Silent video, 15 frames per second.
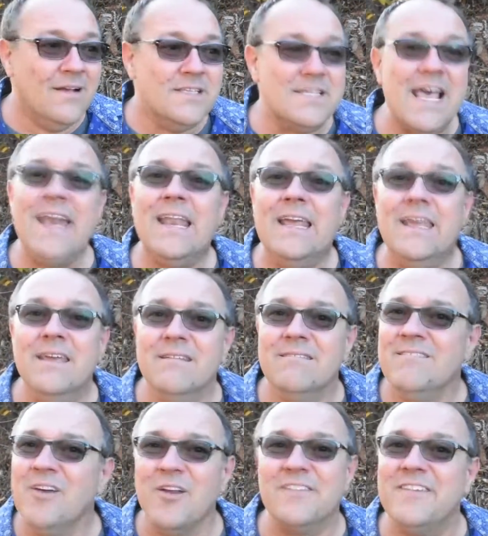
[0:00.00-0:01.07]
Sadly,
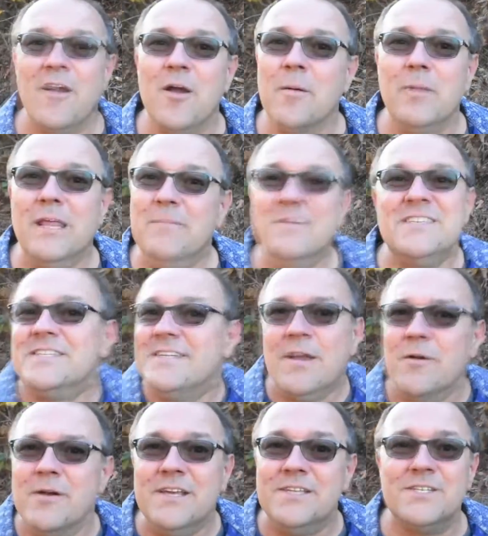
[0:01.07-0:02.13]
not a terribly
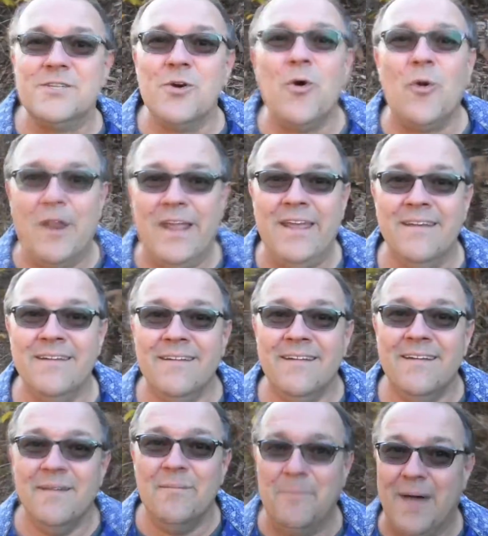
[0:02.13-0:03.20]
mysterious story,
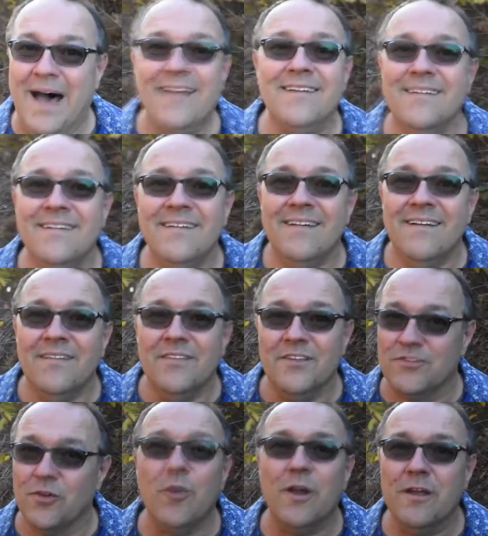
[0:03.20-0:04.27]
but the
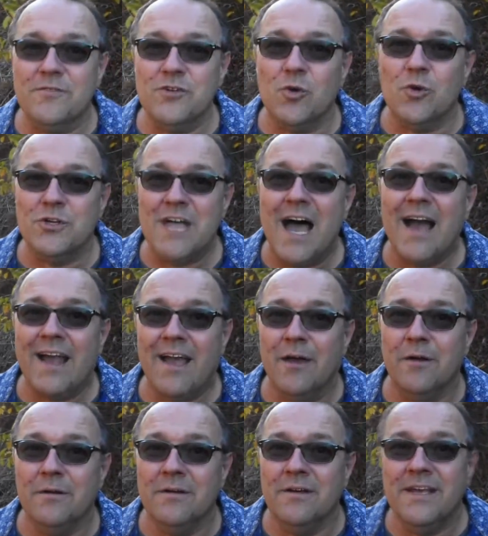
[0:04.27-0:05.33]
story of George Argo,
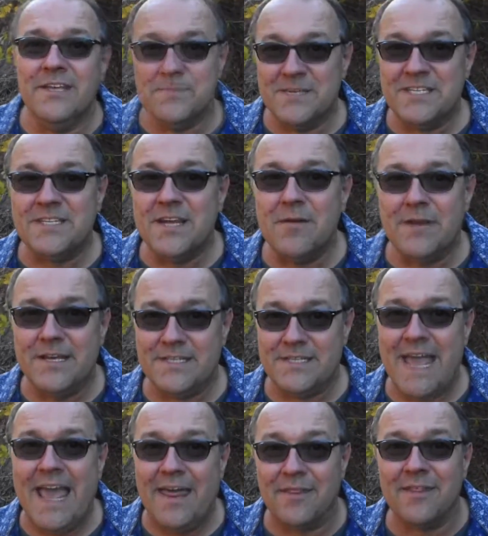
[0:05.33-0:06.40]
his mysterious
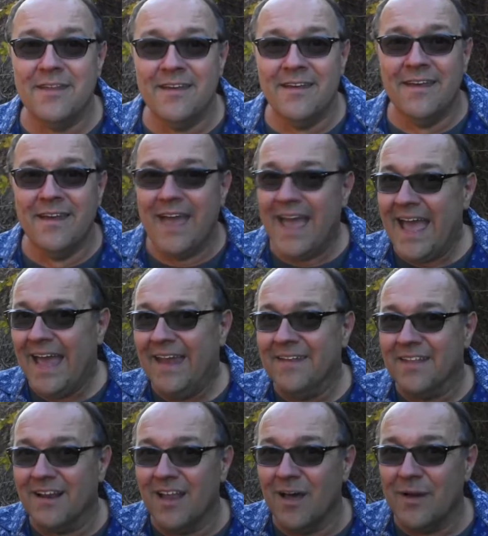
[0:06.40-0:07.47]
death, and
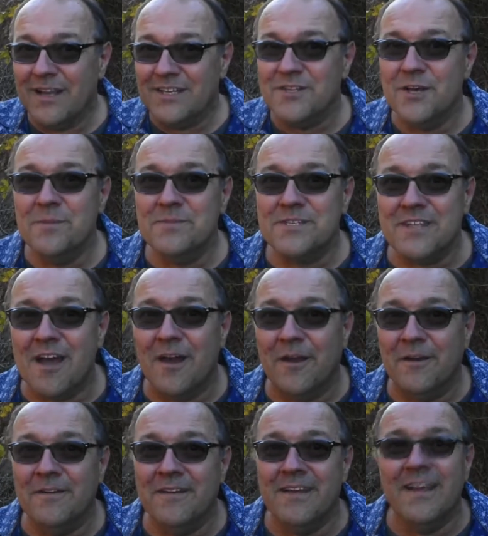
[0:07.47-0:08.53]
the glowing
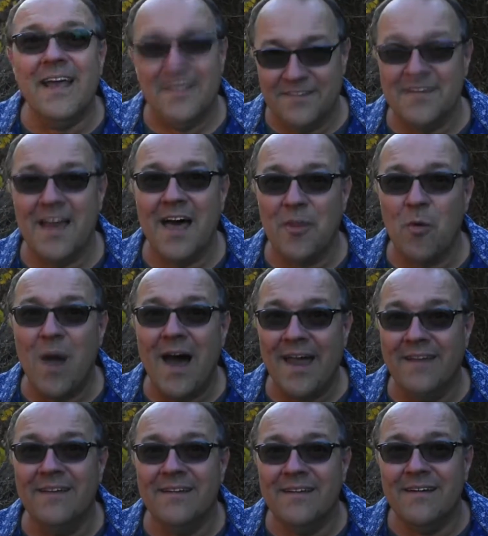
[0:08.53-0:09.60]
tombstone is another
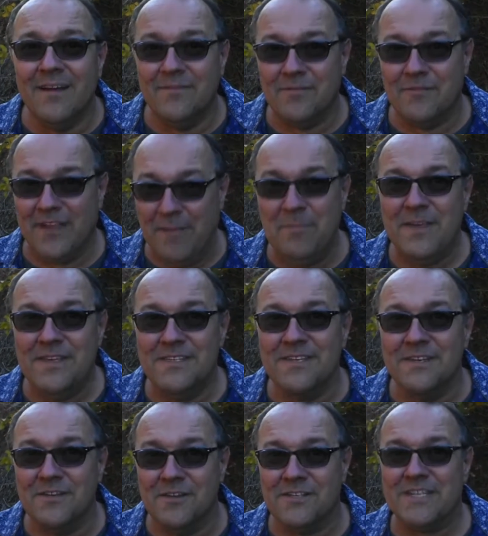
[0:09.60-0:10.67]
one of Gympie's
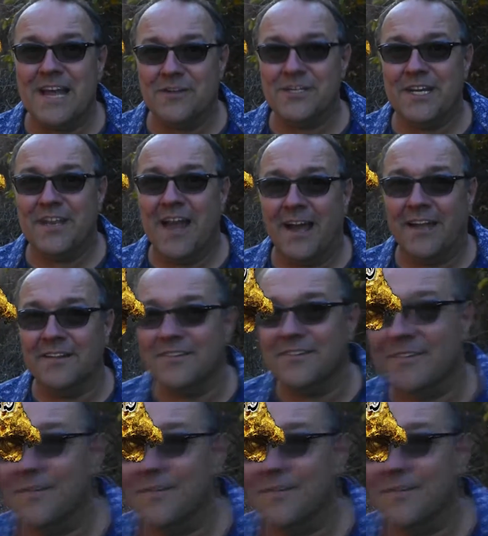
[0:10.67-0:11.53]
Nostalgic Nuggets.